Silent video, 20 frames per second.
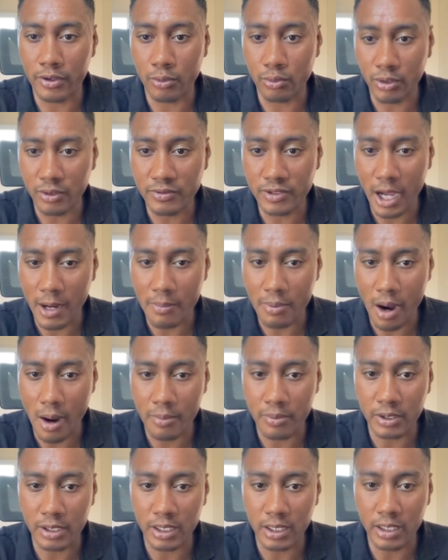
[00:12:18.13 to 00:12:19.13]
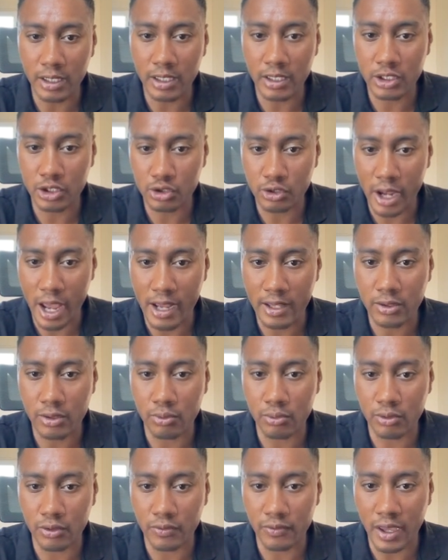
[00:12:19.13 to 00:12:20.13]
the roof type property, extract the
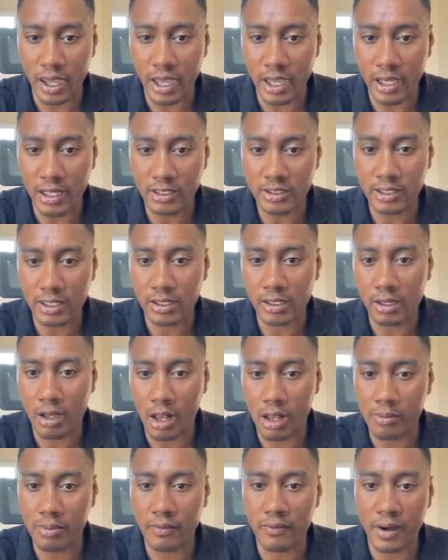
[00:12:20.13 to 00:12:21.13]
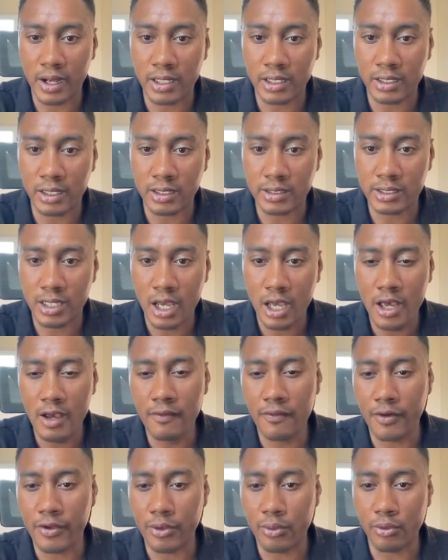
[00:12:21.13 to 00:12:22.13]
roof age that the caller provided us
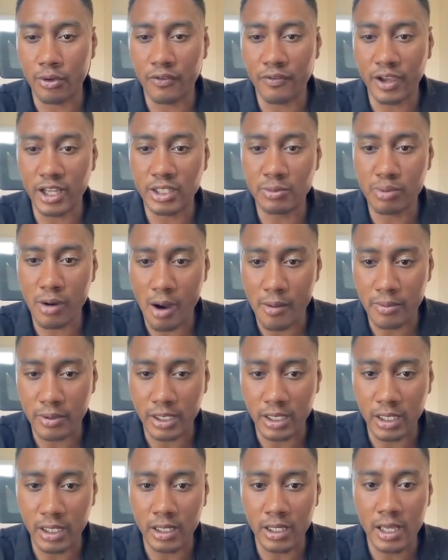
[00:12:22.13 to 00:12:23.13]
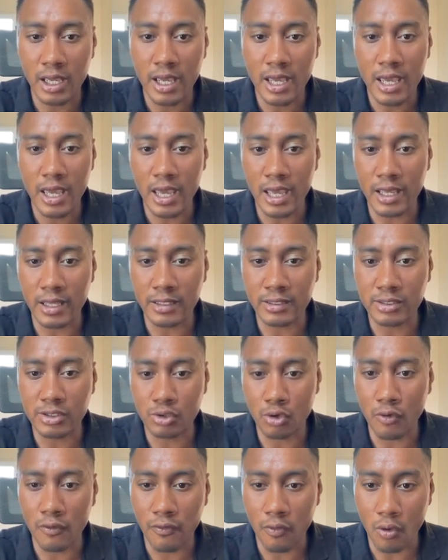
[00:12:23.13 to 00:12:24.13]
for the roof age property, and
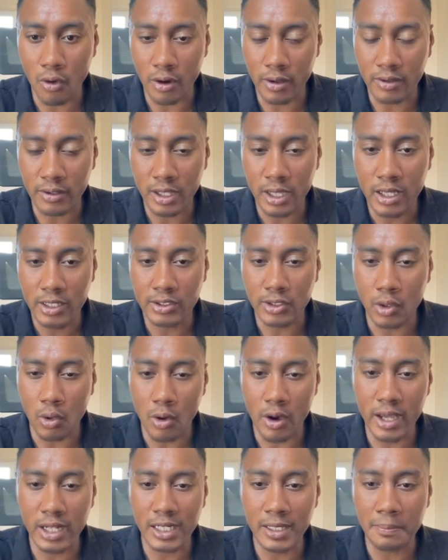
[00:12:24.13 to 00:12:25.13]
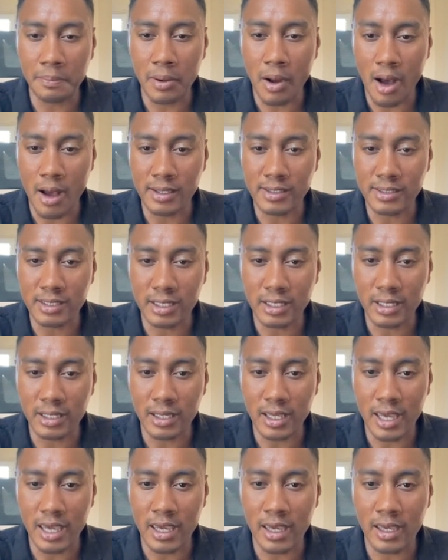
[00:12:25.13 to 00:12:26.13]
so forth. So go ahead and pause
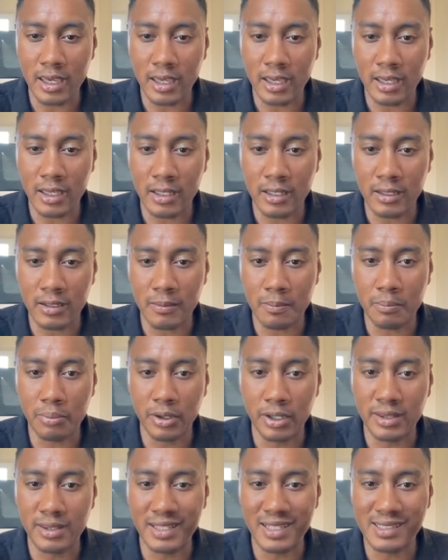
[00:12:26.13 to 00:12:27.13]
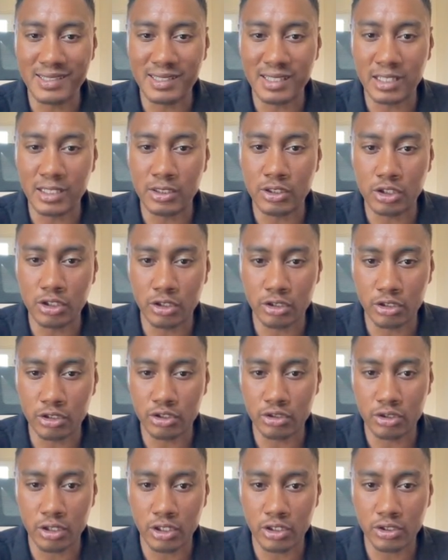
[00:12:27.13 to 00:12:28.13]
it and put this into your
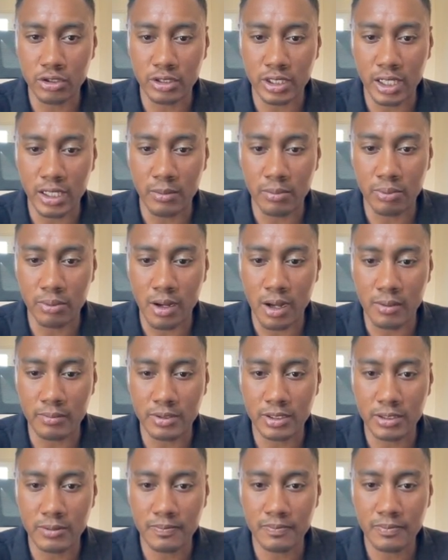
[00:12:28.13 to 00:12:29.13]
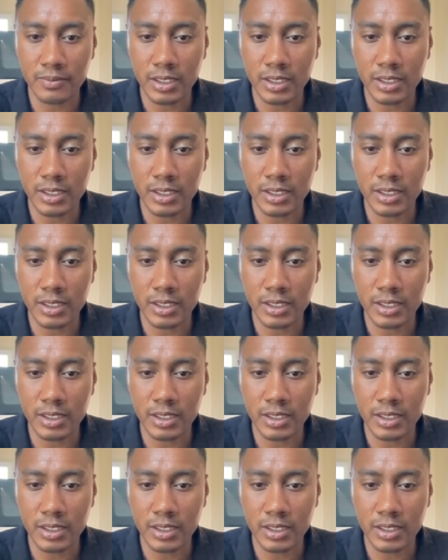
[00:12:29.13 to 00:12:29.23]
structured data prompt.